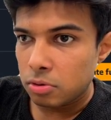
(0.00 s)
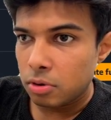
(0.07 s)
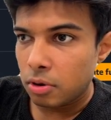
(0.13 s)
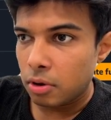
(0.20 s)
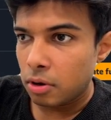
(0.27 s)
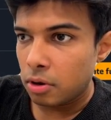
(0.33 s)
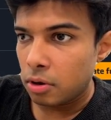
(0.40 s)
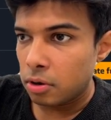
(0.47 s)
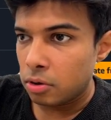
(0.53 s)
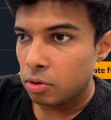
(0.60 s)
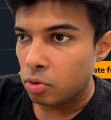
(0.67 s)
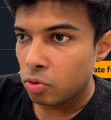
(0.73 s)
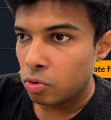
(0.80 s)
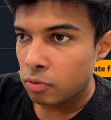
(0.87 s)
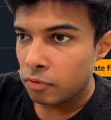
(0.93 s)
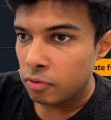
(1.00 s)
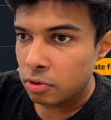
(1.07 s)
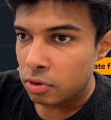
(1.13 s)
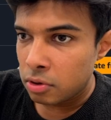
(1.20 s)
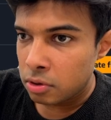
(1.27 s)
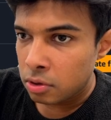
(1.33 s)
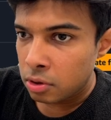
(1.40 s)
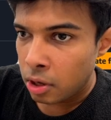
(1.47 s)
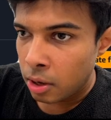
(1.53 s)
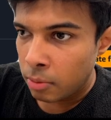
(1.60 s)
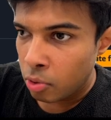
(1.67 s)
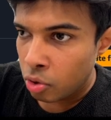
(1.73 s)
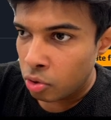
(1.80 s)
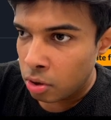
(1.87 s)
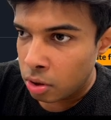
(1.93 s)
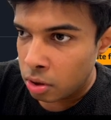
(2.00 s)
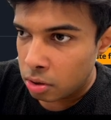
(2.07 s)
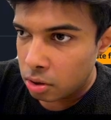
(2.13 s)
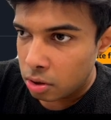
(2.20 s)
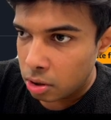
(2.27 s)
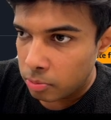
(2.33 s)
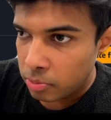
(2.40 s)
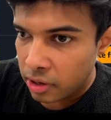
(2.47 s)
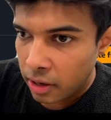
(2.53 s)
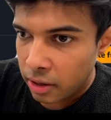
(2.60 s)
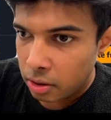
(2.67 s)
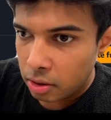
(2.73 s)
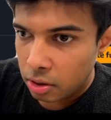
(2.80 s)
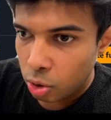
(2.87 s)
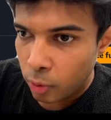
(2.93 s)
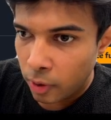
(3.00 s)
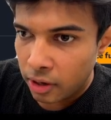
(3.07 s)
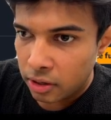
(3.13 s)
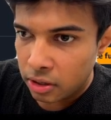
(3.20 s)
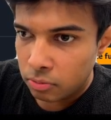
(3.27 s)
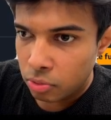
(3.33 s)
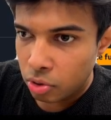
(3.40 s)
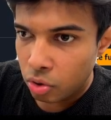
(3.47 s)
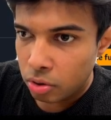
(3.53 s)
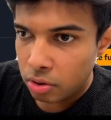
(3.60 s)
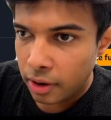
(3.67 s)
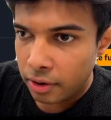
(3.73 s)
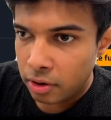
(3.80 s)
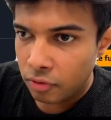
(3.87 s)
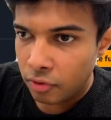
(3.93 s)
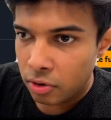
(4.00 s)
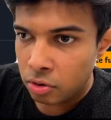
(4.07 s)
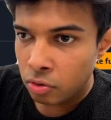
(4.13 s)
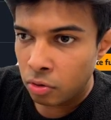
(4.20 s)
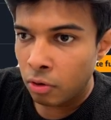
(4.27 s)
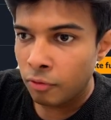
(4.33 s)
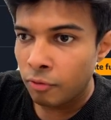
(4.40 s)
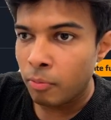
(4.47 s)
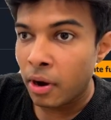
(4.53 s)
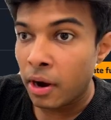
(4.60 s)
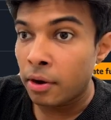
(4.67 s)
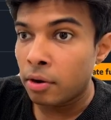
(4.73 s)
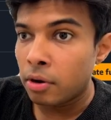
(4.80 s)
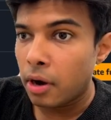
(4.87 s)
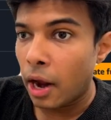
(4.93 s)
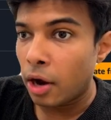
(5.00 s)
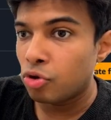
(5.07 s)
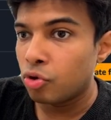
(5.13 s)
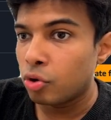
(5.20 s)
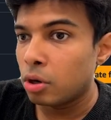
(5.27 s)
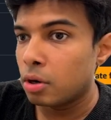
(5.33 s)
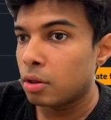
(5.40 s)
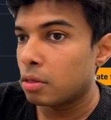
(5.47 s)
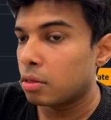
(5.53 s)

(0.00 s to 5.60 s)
And node version, I'm gonna keep it as 20 because that's the version of my actual